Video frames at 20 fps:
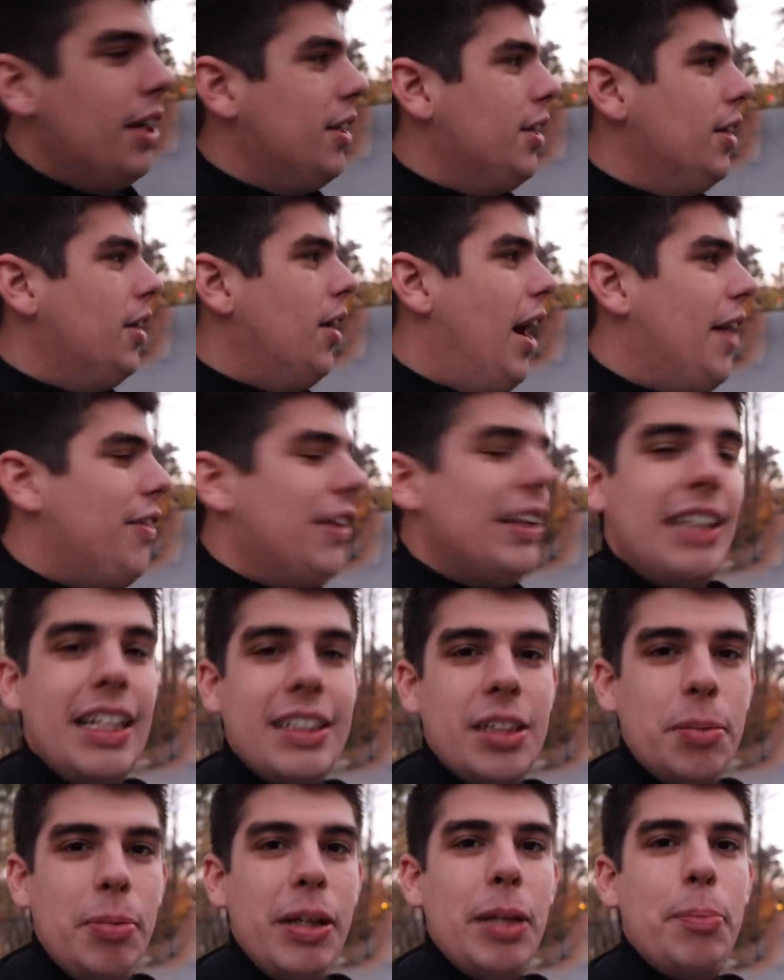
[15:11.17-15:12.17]
you know, I think
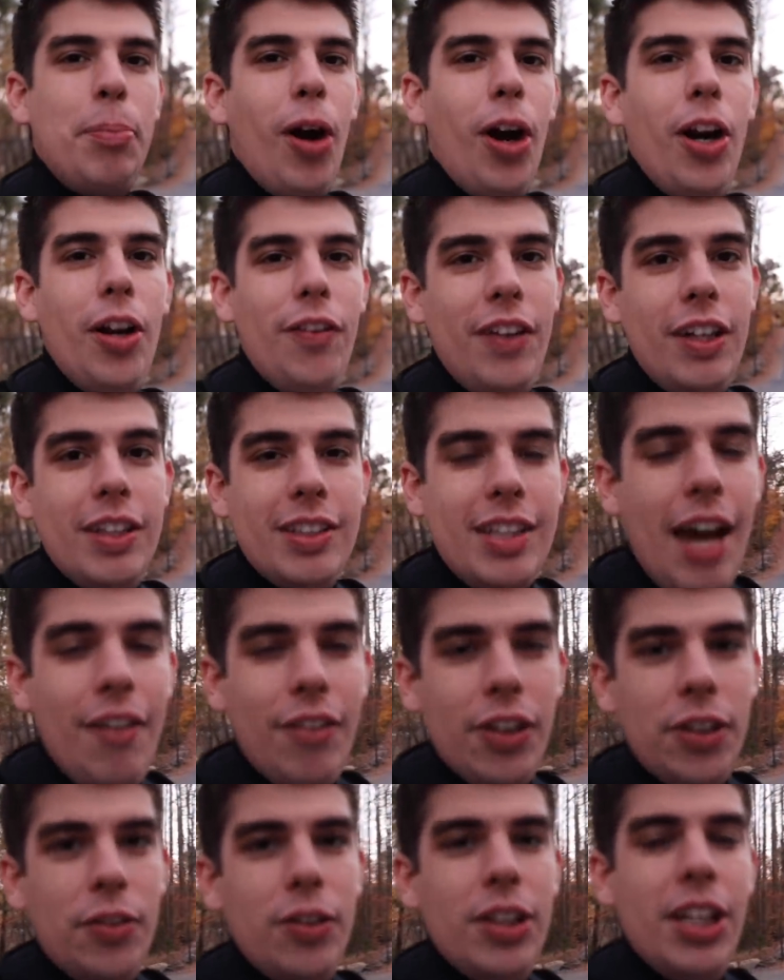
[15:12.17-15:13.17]
that's a big part of it is
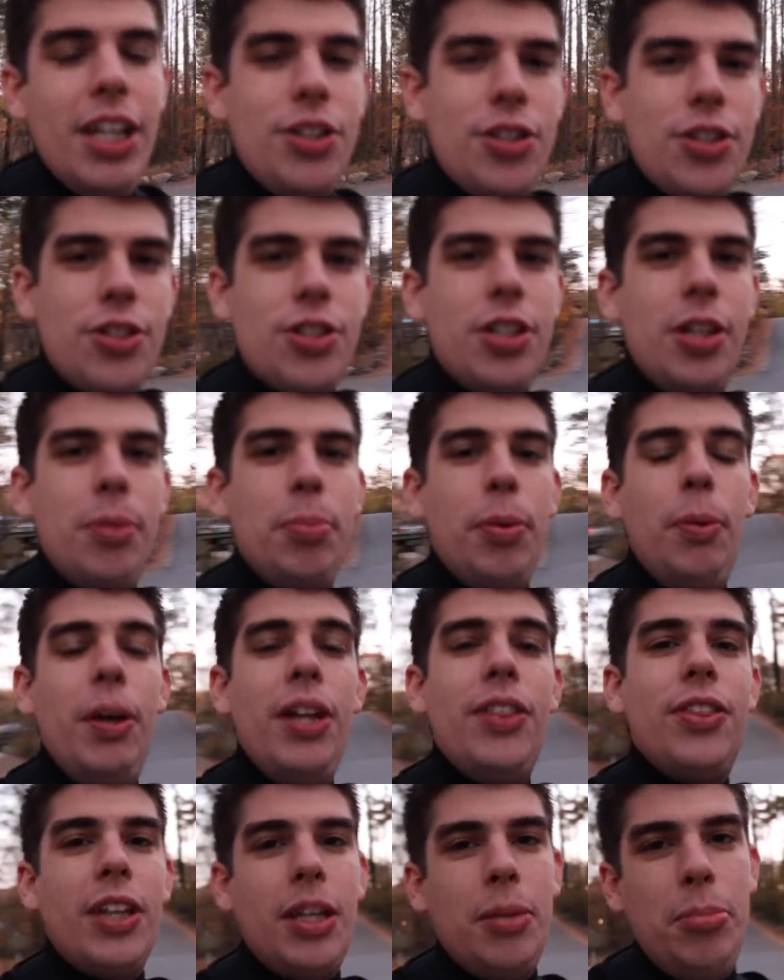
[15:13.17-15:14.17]
having a relationship
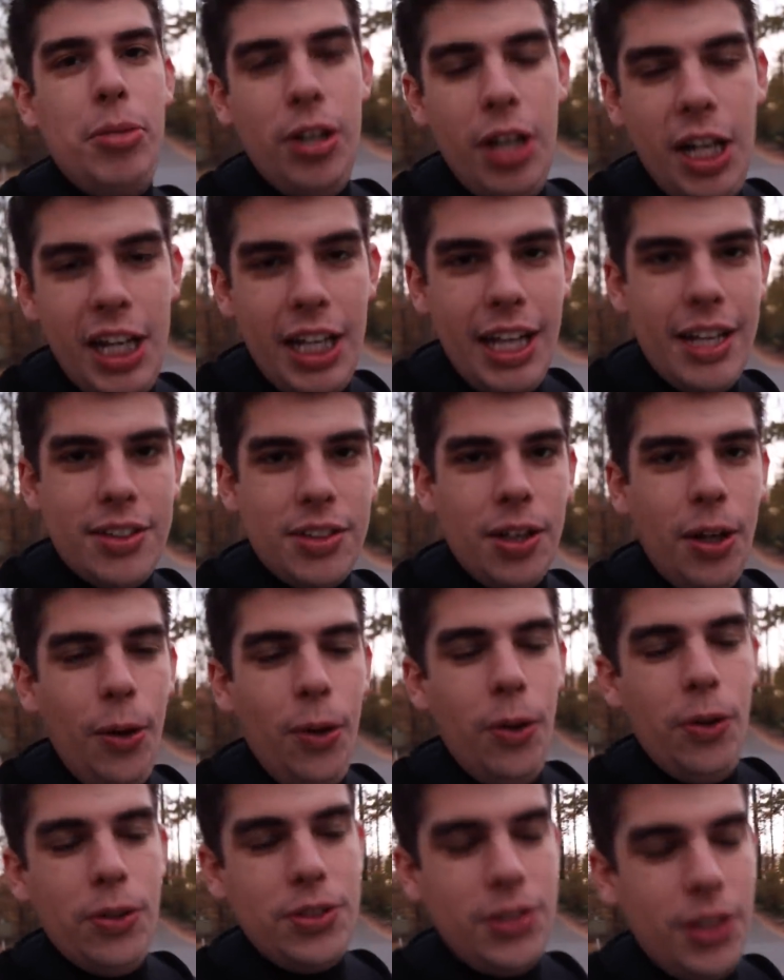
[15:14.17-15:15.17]
with the community as a
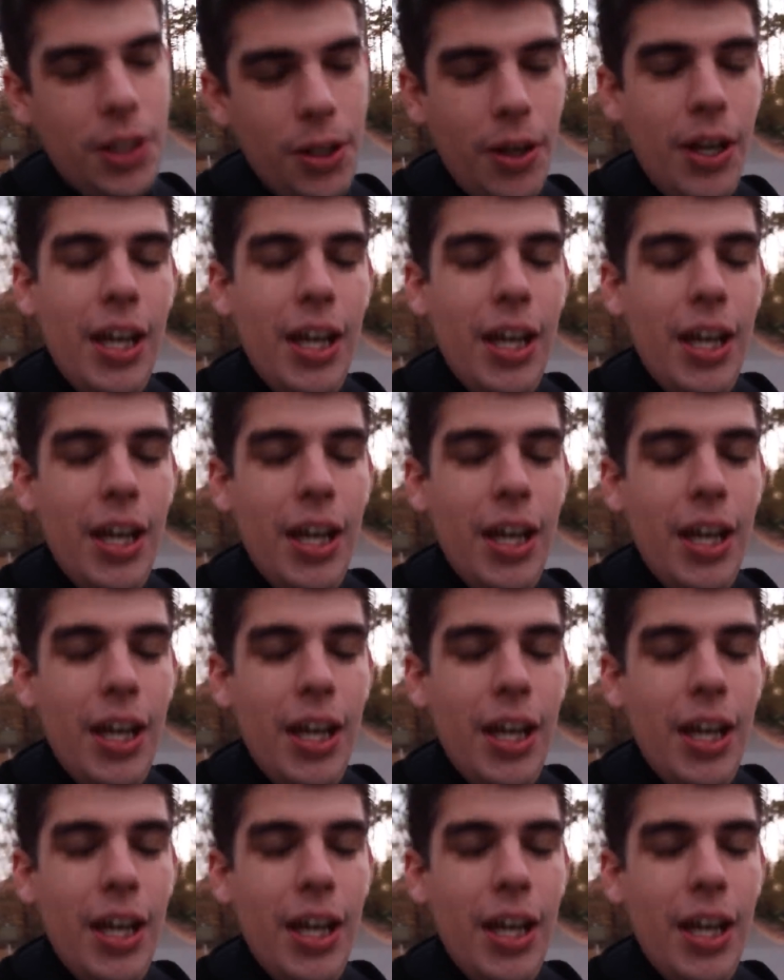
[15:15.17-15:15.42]
whole, so